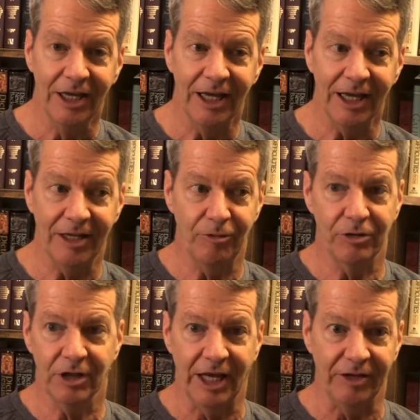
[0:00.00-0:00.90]
And he
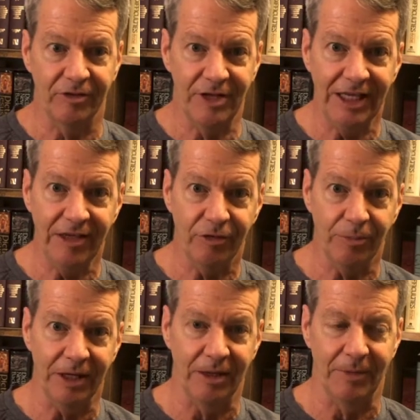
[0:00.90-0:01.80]
realized needs are
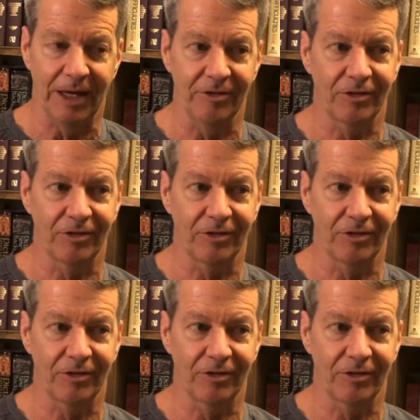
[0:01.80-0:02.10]
being met.